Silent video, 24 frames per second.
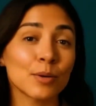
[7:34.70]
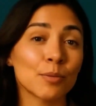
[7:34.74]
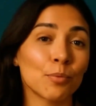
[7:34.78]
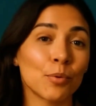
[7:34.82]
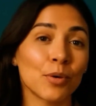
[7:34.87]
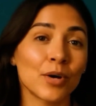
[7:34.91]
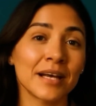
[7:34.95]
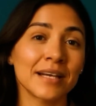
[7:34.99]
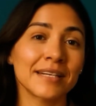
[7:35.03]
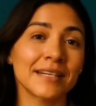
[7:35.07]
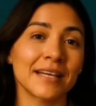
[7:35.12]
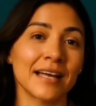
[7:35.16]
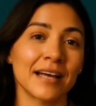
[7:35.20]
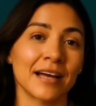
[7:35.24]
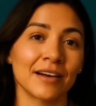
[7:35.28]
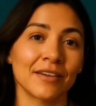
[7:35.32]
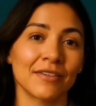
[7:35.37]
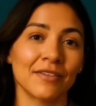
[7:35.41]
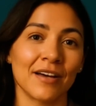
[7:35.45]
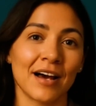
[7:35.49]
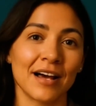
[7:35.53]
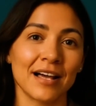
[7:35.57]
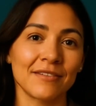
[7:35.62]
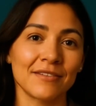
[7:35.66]
our breakdown
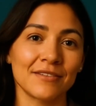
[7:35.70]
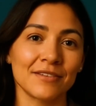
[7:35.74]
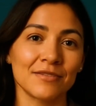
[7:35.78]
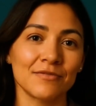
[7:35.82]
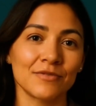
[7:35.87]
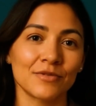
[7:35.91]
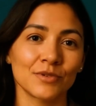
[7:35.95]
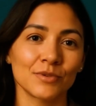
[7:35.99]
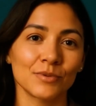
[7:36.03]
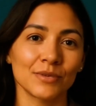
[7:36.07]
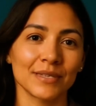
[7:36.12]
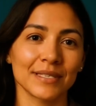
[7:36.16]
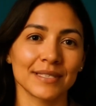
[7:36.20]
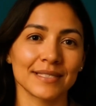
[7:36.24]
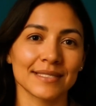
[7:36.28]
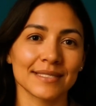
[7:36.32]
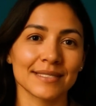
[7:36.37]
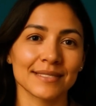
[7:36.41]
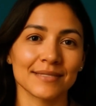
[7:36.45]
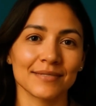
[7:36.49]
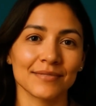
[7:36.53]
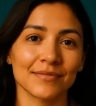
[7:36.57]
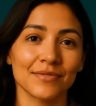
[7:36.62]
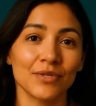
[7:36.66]
of IV
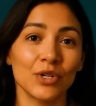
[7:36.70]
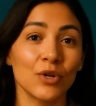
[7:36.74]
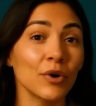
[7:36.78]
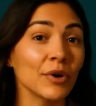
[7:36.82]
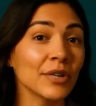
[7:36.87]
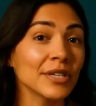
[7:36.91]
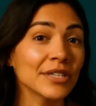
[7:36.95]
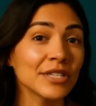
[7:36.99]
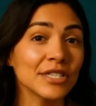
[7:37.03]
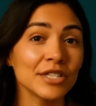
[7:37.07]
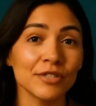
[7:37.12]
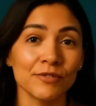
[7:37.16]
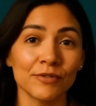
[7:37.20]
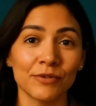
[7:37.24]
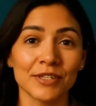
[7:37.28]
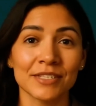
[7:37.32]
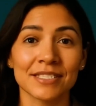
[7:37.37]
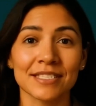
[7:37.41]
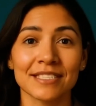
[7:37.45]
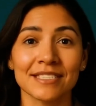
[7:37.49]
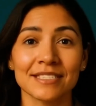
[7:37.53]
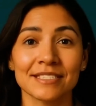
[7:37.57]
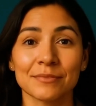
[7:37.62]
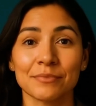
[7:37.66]
fluids. Knowing the
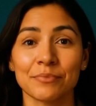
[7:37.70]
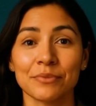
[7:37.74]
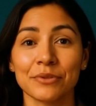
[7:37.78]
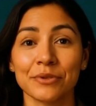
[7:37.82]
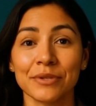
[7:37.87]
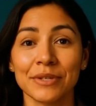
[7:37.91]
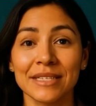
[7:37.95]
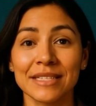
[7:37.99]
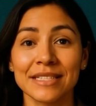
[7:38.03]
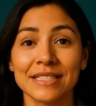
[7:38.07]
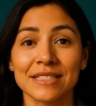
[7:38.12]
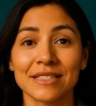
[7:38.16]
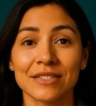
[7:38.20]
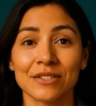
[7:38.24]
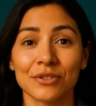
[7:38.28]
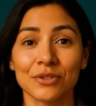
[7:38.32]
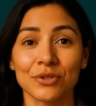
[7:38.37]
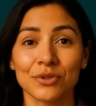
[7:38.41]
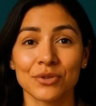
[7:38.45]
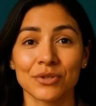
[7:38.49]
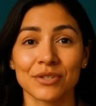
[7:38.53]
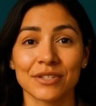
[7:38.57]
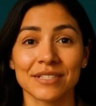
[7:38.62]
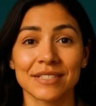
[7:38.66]
differences between these
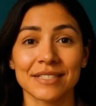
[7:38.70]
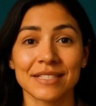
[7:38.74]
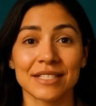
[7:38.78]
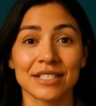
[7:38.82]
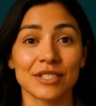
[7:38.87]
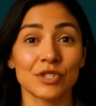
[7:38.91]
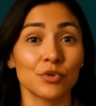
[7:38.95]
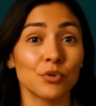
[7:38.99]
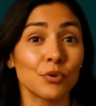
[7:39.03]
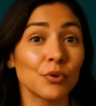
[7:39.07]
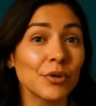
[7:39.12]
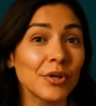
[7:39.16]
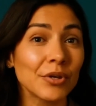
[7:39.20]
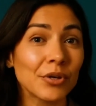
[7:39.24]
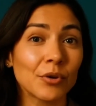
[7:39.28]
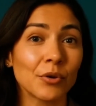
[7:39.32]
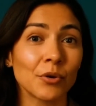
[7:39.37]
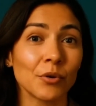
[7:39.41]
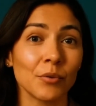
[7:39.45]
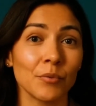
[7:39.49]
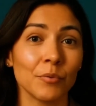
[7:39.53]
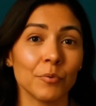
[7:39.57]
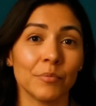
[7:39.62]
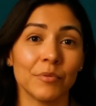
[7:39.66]
solutions is
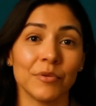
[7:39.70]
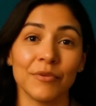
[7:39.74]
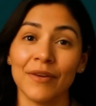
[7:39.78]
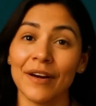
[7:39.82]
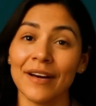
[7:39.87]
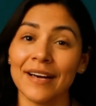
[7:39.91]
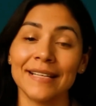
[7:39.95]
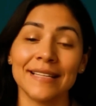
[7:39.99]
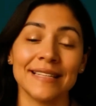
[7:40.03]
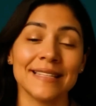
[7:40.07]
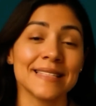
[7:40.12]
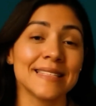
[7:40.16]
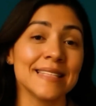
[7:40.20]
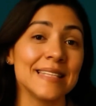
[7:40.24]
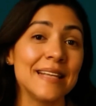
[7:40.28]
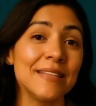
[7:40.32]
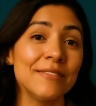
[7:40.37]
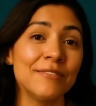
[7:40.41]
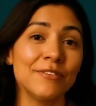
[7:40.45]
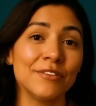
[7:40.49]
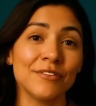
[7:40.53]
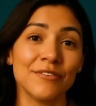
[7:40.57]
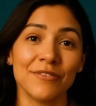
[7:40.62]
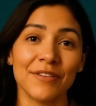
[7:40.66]
critical for providing
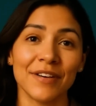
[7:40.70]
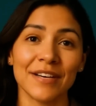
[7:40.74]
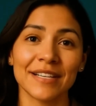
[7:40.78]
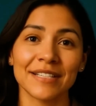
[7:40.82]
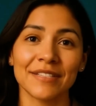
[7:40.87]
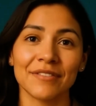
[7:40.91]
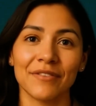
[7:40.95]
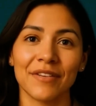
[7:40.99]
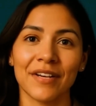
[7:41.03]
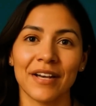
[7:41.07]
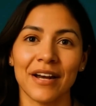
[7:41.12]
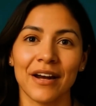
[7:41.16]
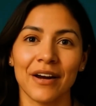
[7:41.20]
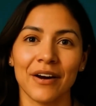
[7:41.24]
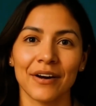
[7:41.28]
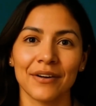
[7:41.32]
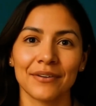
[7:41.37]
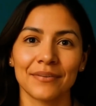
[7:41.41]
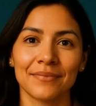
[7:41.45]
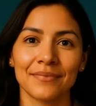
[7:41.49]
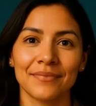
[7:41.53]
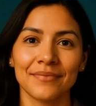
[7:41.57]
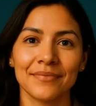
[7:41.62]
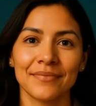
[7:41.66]
safe and effective
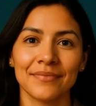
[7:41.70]
care.